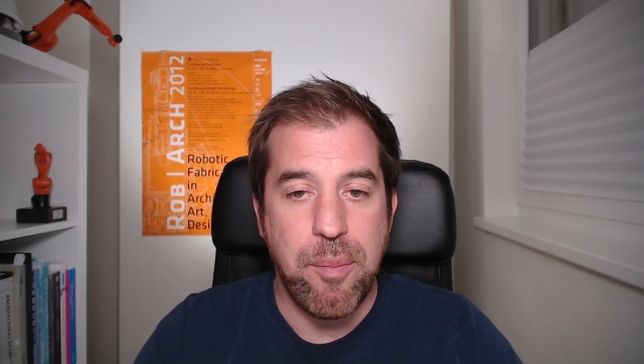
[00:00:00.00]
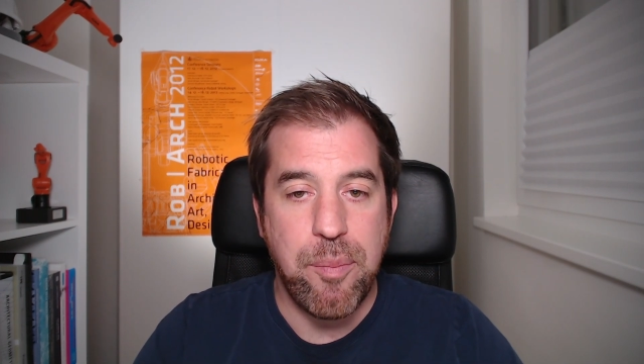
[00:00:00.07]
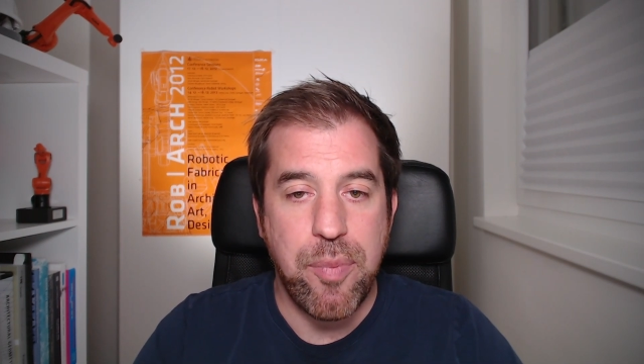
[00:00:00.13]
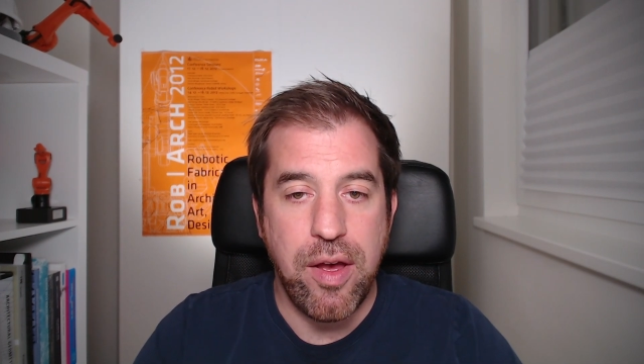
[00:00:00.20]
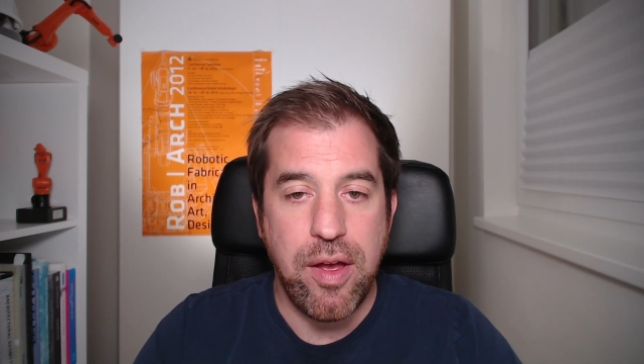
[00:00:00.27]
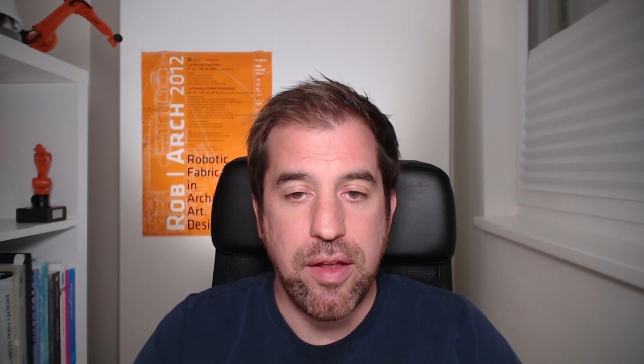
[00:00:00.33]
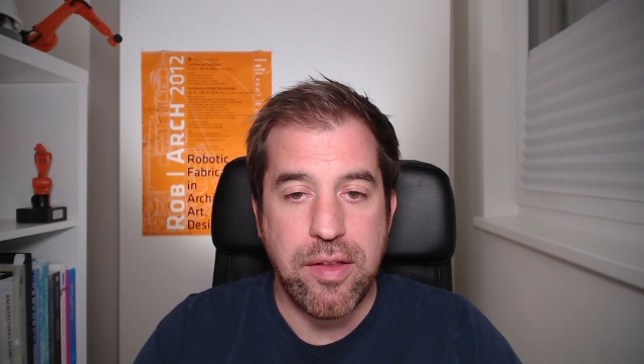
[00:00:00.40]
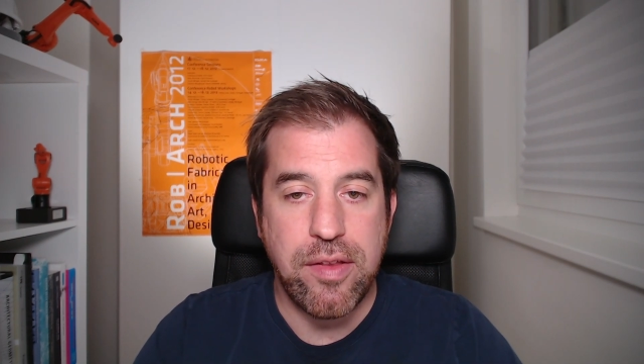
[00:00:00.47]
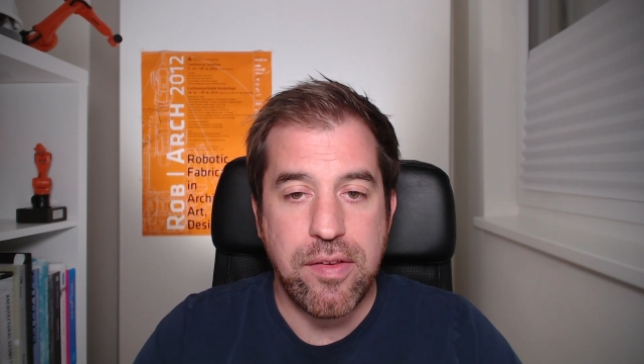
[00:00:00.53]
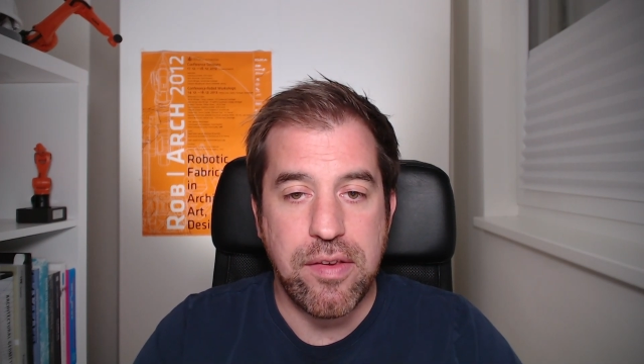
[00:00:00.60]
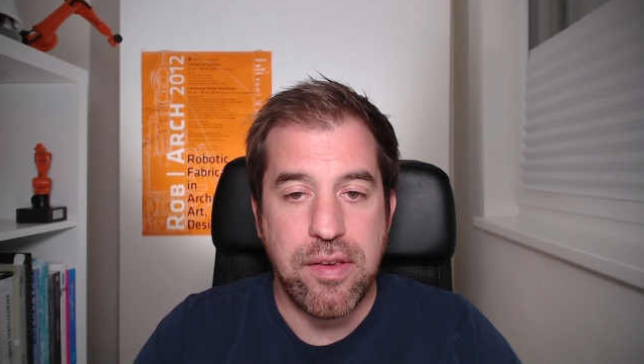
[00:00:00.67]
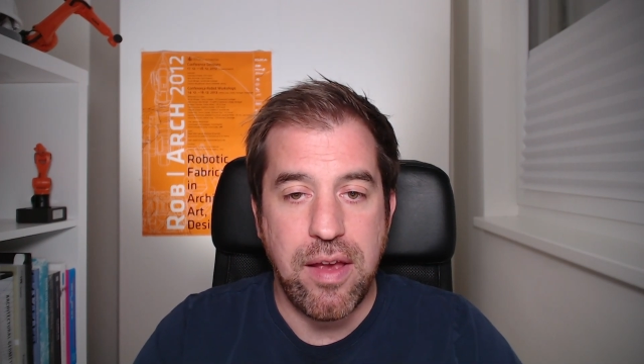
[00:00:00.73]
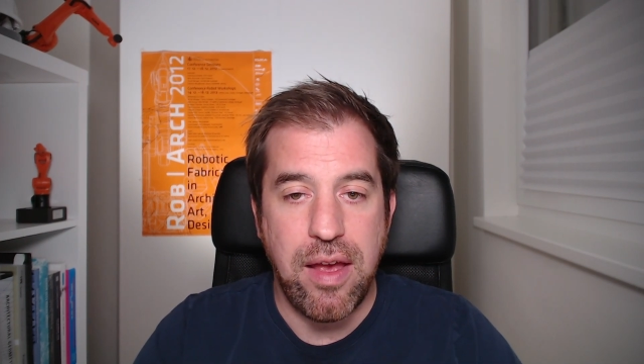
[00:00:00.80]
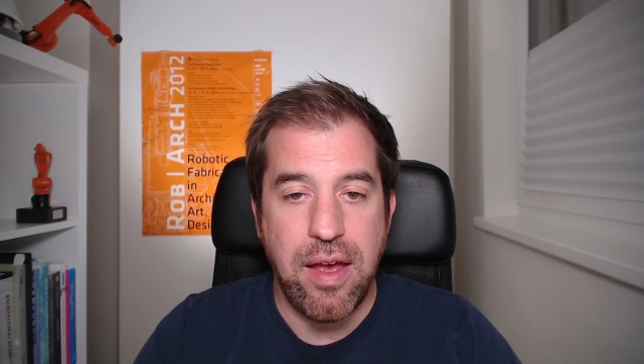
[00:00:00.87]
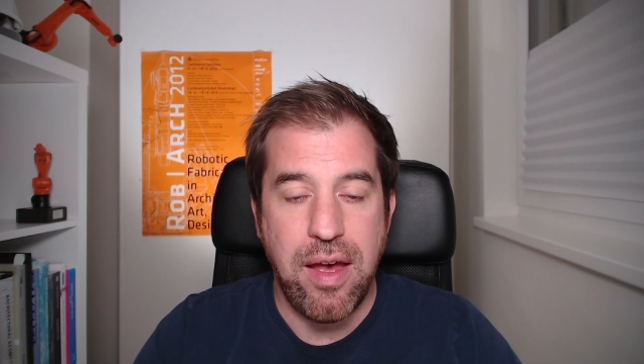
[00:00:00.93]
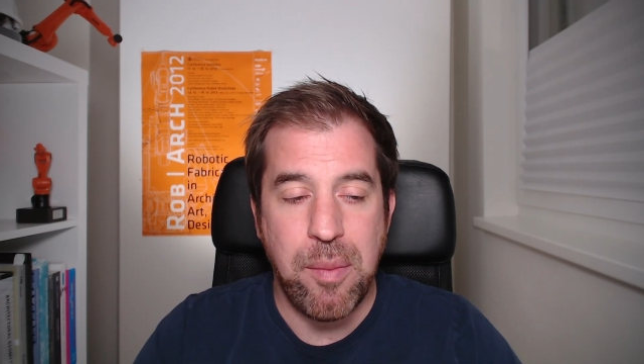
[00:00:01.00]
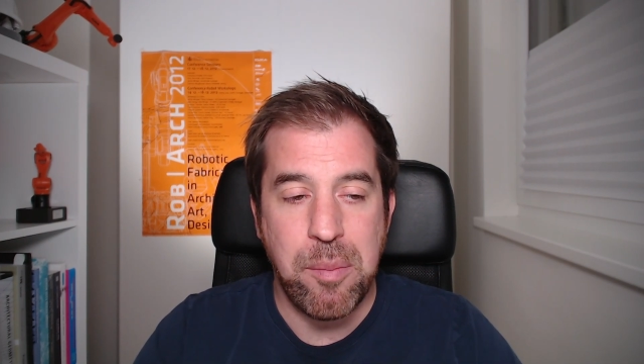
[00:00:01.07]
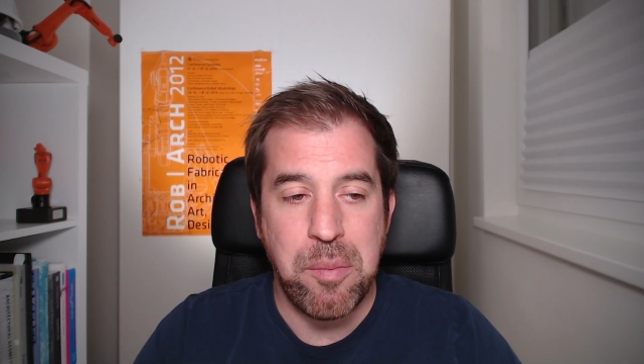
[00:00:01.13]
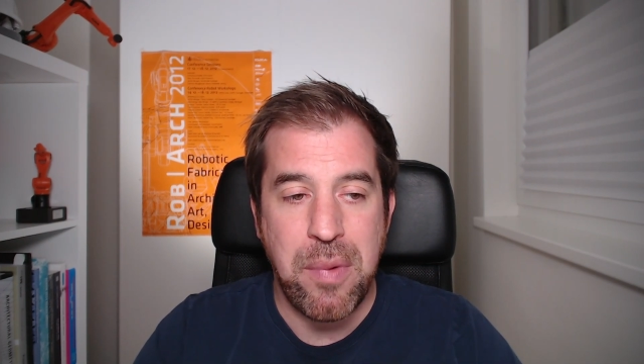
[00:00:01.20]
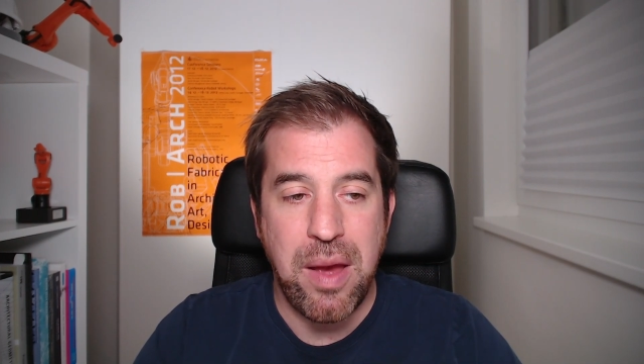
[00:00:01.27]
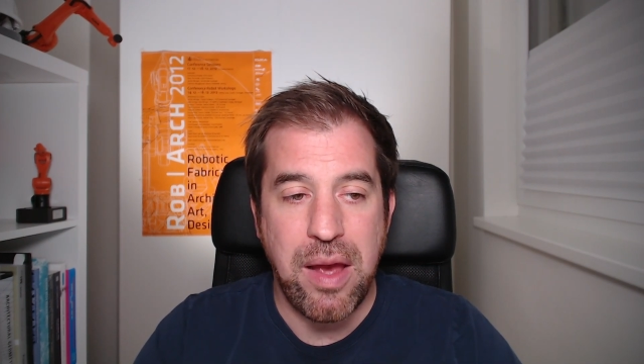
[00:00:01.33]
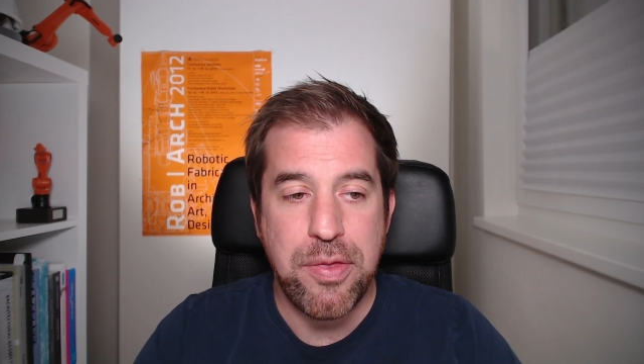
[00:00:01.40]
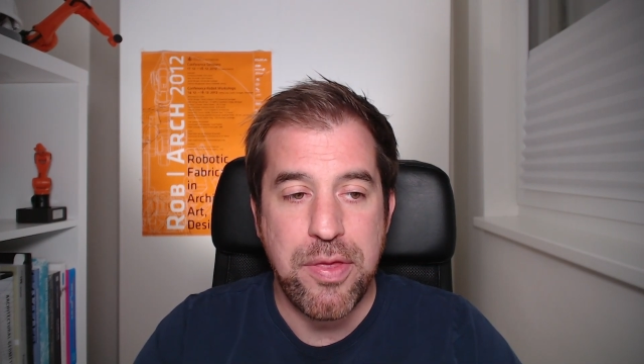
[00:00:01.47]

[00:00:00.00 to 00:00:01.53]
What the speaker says: But I